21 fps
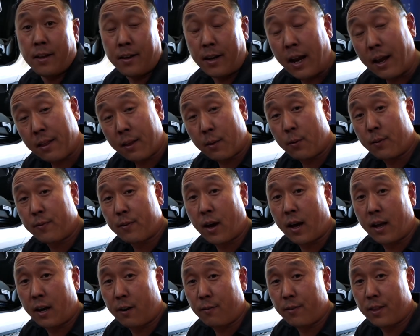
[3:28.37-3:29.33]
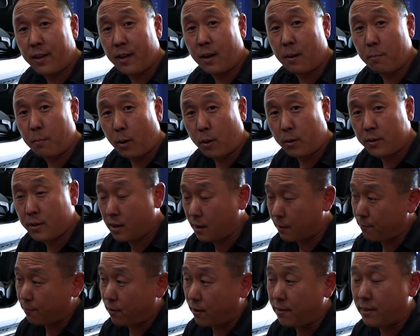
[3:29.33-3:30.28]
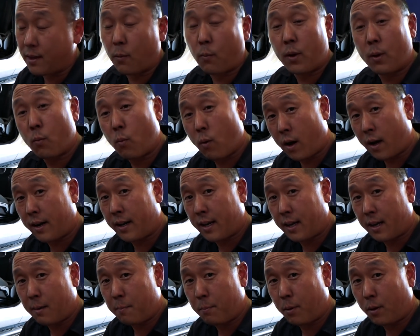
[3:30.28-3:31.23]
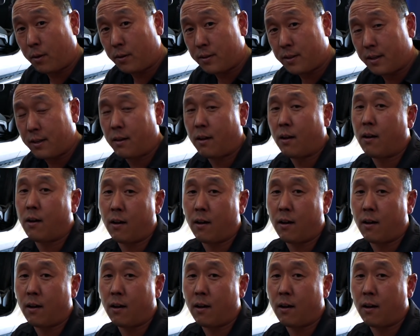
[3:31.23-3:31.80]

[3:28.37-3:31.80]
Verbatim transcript: Now that we've got everything unbolted up front that we want to get unbolted,